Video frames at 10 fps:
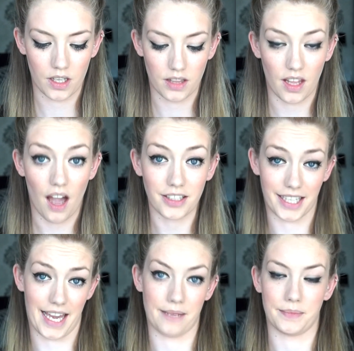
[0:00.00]
The Hunger
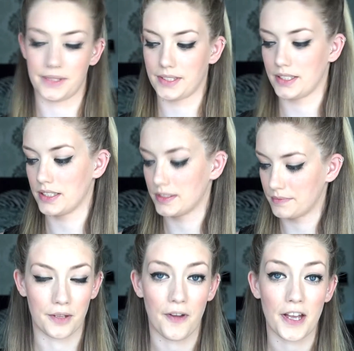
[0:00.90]
Games.
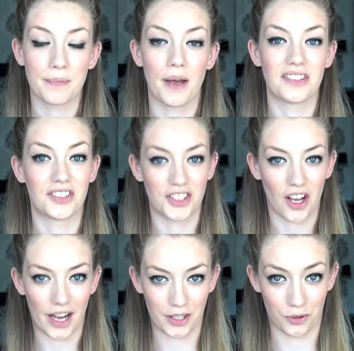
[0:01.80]
First person to
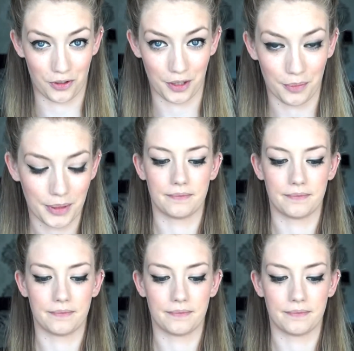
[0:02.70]
die in your group.